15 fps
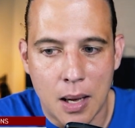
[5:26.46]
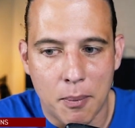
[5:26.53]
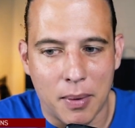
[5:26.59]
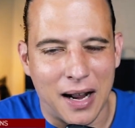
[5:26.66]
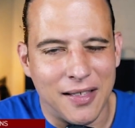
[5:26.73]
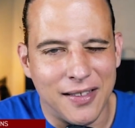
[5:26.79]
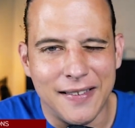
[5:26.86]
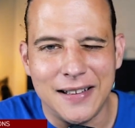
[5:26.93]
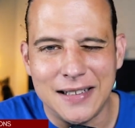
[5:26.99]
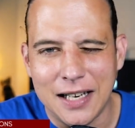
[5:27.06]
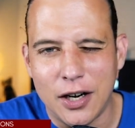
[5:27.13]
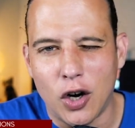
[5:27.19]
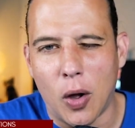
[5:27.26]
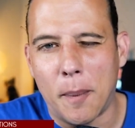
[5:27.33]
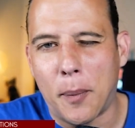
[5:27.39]
But I think they
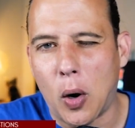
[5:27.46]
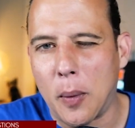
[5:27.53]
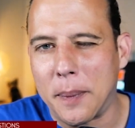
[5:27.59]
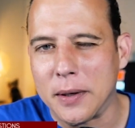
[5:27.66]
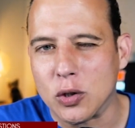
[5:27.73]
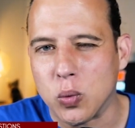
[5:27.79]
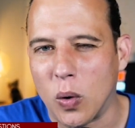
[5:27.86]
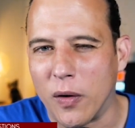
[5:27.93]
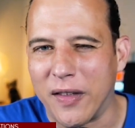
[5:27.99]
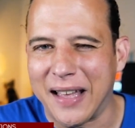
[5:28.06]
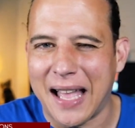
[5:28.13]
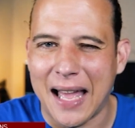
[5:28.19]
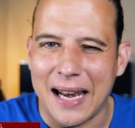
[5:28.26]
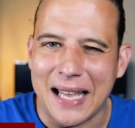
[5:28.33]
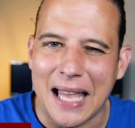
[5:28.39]
did it on purpose where they
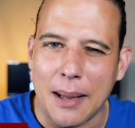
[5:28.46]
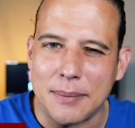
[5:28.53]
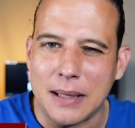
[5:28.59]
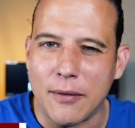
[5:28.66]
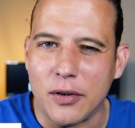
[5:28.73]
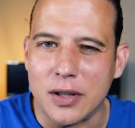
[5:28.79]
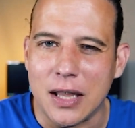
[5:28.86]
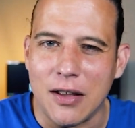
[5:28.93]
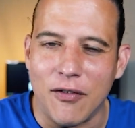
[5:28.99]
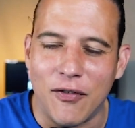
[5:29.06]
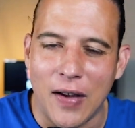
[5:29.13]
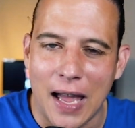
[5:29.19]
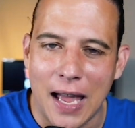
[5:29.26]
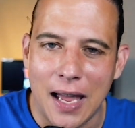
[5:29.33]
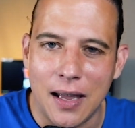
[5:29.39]
kind of kept everything
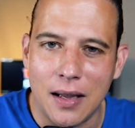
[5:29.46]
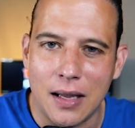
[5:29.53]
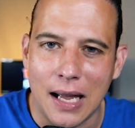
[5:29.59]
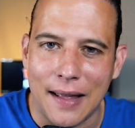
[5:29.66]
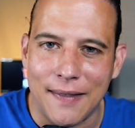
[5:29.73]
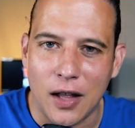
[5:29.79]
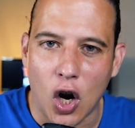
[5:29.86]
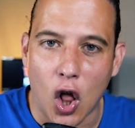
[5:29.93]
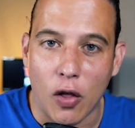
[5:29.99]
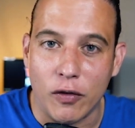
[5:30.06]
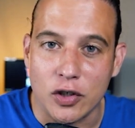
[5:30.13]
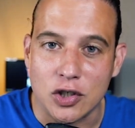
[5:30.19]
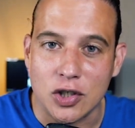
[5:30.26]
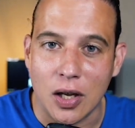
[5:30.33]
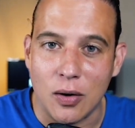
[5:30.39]
vague. And then all of a
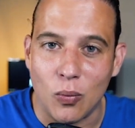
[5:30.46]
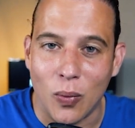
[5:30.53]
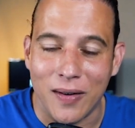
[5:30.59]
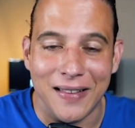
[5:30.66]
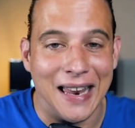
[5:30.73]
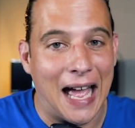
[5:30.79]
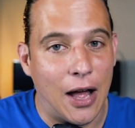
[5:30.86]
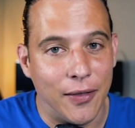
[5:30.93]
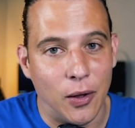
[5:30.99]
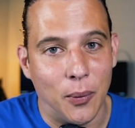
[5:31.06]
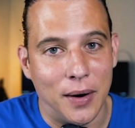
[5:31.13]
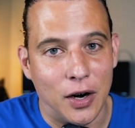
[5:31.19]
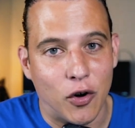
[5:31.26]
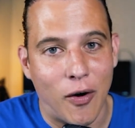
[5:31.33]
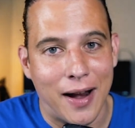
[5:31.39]
sudden, when now they
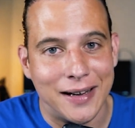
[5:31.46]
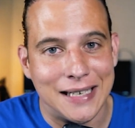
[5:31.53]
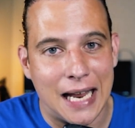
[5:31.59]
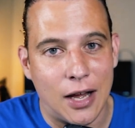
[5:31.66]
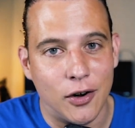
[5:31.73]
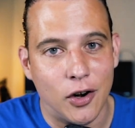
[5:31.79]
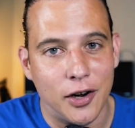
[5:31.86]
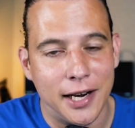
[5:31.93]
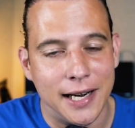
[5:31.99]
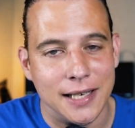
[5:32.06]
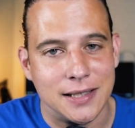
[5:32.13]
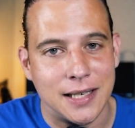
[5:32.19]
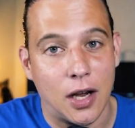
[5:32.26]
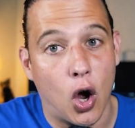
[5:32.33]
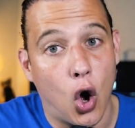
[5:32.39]
want to crack down on it,
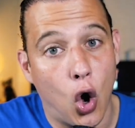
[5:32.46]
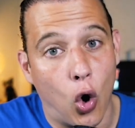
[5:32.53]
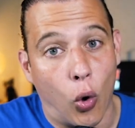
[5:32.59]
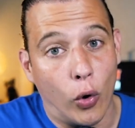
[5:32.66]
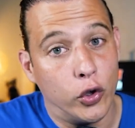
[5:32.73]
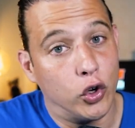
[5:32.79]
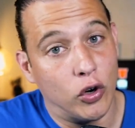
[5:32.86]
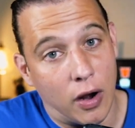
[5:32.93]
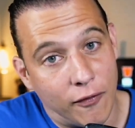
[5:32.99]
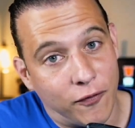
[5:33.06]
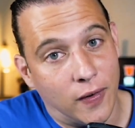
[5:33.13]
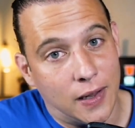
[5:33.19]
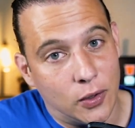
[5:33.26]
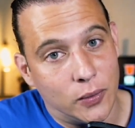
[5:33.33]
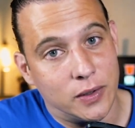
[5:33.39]
it's like, oh, you're not
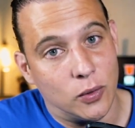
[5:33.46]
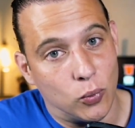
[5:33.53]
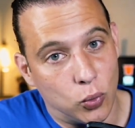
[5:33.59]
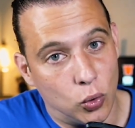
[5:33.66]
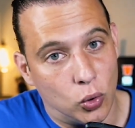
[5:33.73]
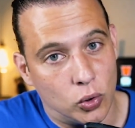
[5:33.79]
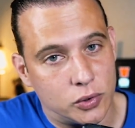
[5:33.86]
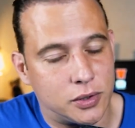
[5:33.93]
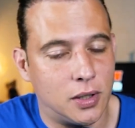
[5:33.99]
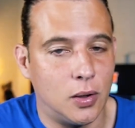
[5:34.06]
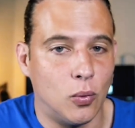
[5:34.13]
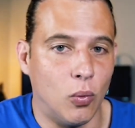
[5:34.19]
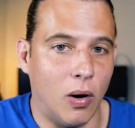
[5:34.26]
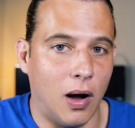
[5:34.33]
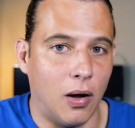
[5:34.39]
following the rules.
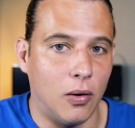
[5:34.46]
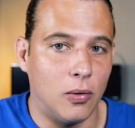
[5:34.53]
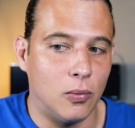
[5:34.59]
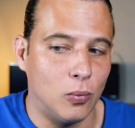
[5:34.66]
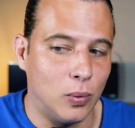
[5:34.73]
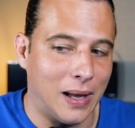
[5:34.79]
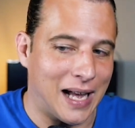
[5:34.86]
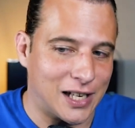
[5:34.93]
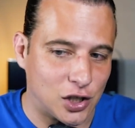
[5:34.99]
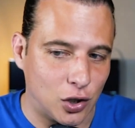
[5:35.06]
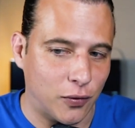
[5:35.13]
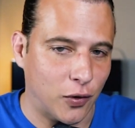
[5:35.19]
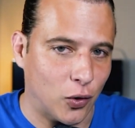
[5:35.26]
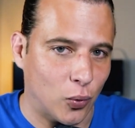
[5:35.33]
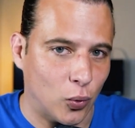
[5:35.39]
Well, we asked you
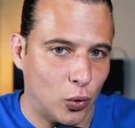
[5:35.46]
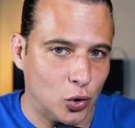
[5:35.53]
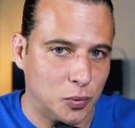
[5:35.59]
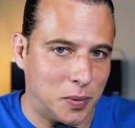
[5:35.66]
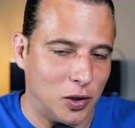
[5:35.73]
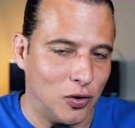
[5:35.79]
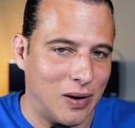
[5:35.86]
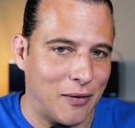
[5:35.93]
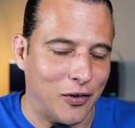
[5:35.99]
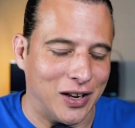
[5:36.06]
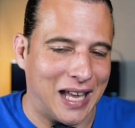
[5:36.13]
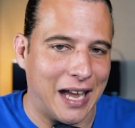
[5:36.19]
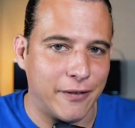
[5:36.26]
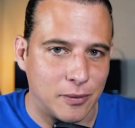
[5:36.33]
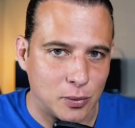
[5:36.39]
for the rules, but you never
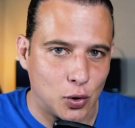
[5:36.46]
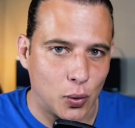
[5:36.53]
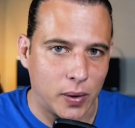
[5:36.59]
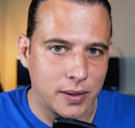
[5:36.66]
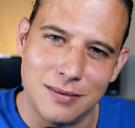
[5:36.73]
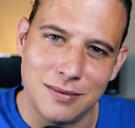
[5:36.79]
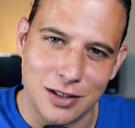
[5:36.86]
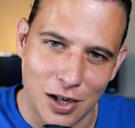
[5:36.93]
gave them to us.